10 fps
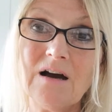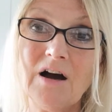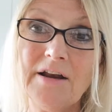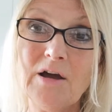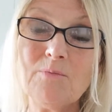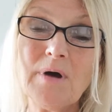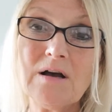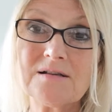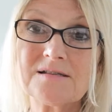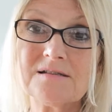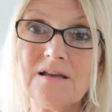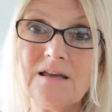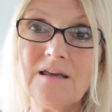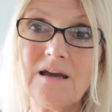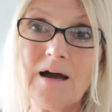I know
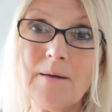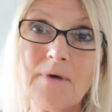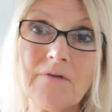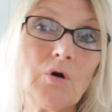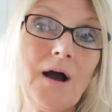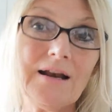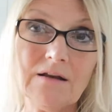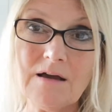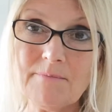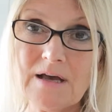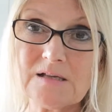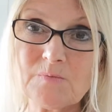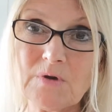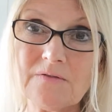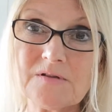personally, I've not had nightmares,
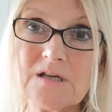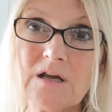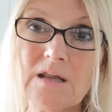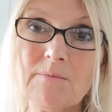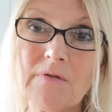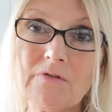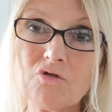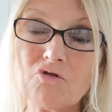but I've certainly the